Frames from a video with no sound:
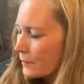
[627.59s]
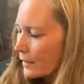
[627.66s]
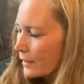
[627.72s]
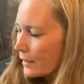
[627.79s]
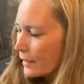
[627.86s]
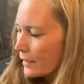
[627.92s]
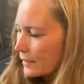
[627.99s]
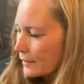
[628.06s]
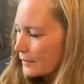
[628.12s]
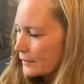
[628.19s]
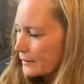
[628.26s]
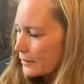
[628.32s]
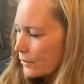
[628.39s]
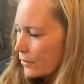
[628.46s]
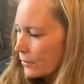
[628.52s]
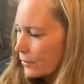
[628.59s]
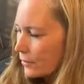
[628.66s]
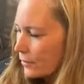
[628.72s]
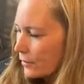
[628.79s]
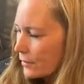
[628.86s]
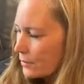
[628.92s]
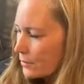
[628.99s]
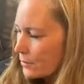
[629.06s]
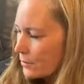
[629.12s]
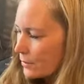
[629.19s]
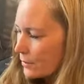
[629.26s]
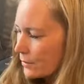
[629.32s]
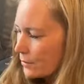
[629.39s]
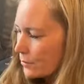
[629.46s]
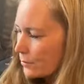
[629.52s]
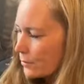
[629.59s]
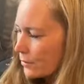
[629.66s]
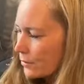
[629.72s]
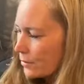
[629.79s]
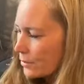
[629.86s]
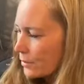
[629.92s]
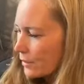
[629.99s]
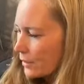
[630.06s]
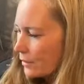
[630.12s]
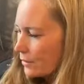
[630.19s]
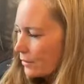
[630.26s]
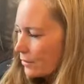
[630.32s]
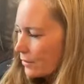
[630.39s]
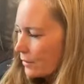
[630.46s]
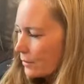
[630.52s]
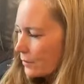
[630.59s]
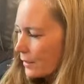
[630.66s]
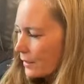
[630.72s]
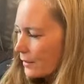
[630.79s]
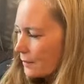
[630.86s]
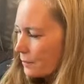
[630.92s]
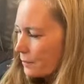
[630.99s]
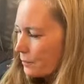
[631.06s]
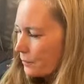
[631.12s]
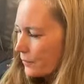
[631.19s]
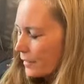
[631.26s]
Okay, so there's also a little worksheet on 31.